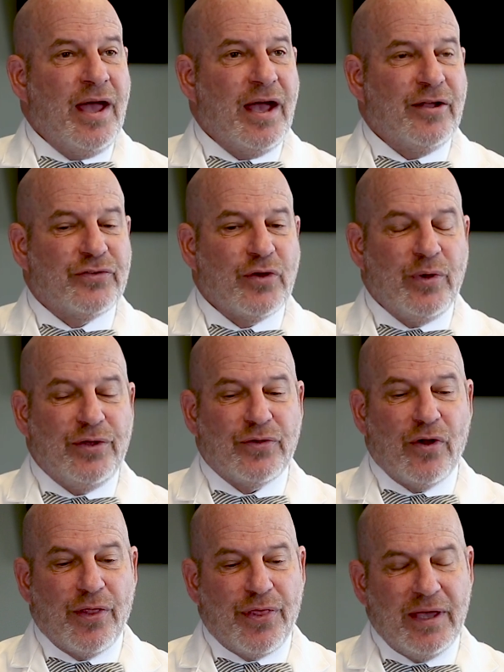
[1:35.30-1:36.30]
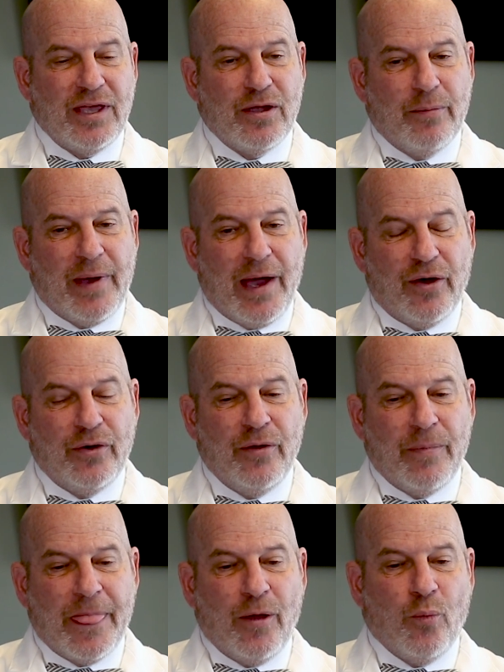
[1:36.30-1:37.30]
And so he started thinking about
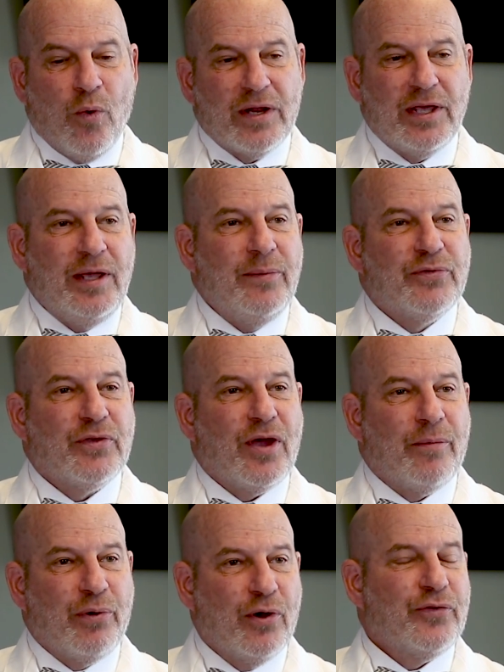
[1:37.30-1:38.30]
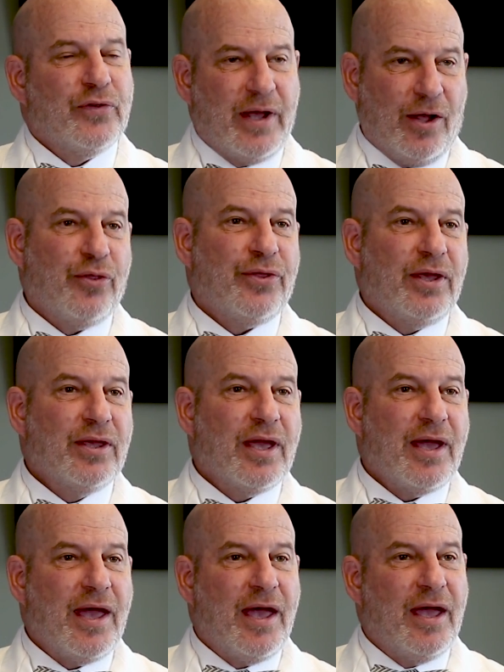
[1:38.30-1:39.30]
what keeps a person healthy.
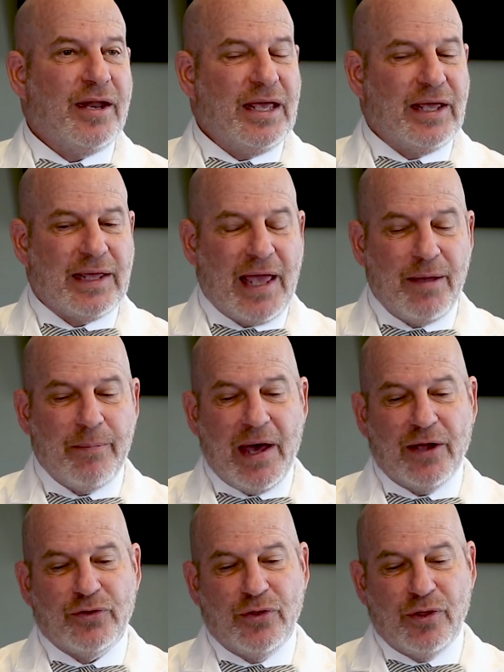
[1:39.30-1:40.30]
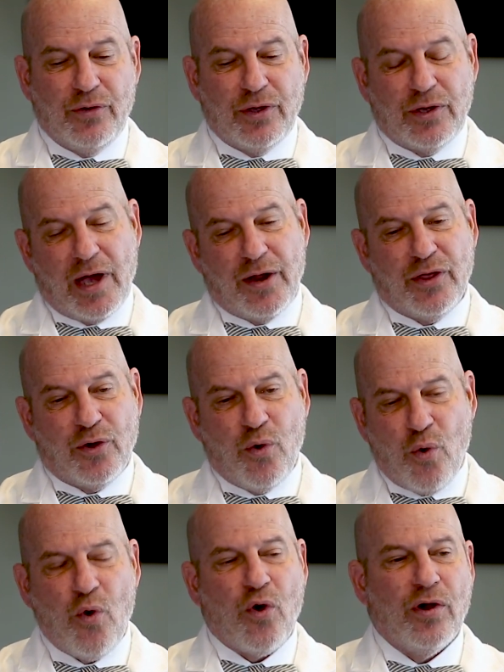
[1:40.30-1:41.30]
And he came back to the kind of the
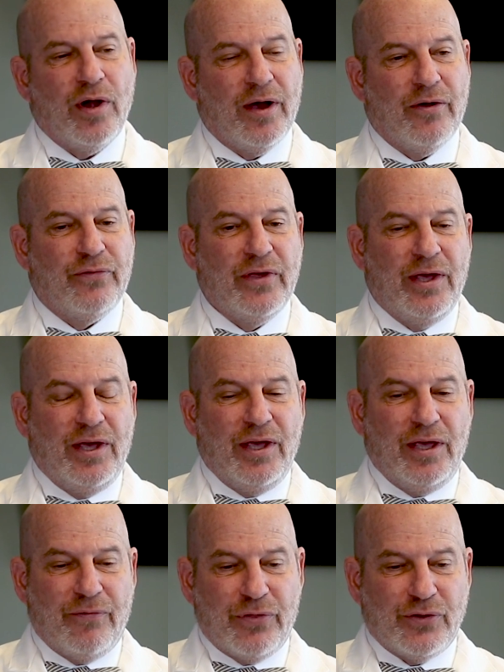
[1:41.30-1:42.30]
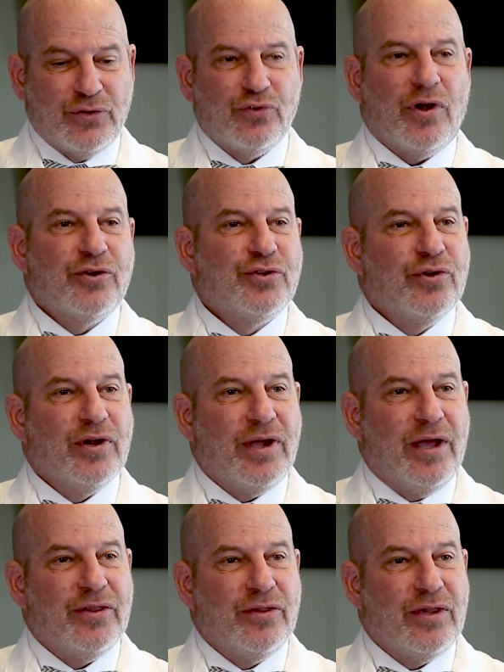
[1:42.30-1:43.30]
core of, if the structure
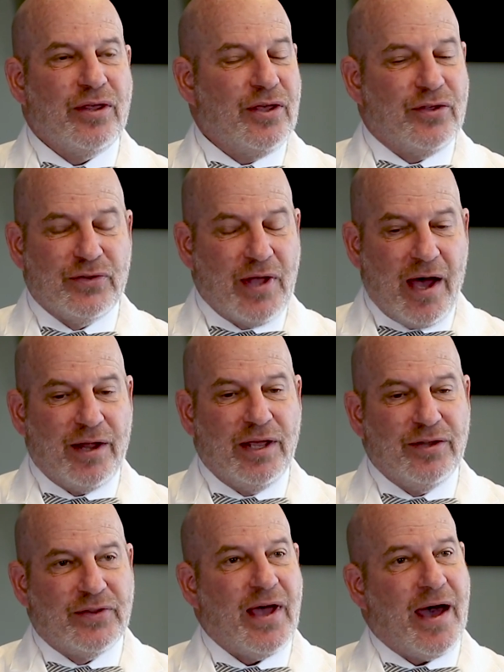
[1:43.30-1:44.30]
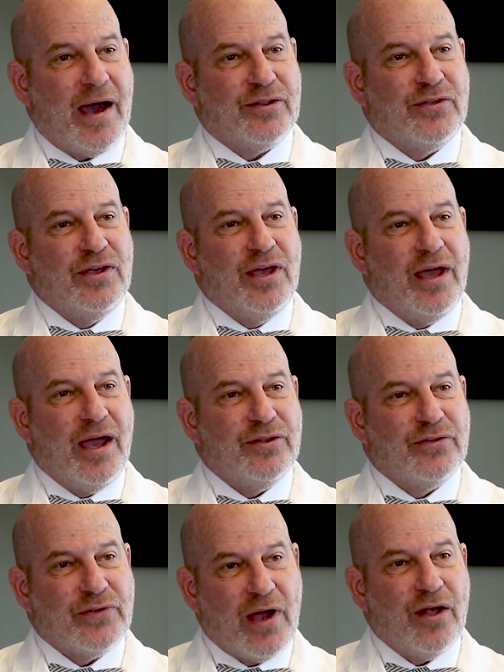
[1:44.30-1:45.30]
is not intact and
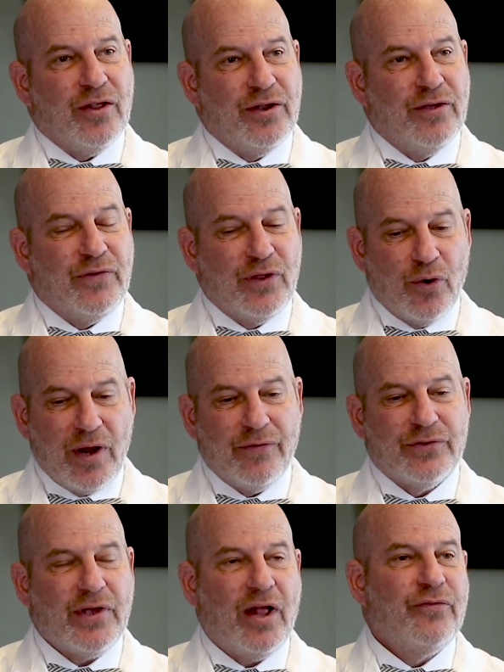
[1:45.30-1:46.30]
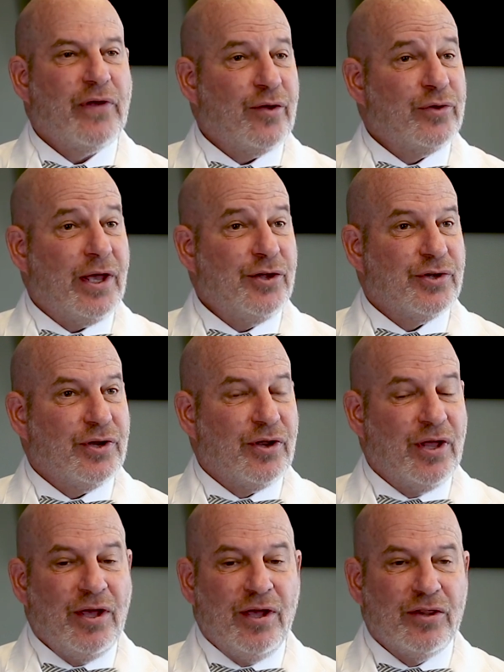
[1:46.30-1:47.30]
solid, if you don't have a solid foundation,
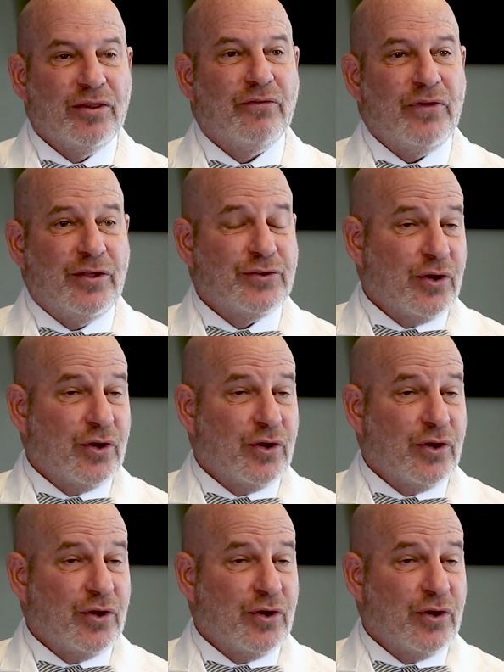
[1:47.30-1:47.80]
it's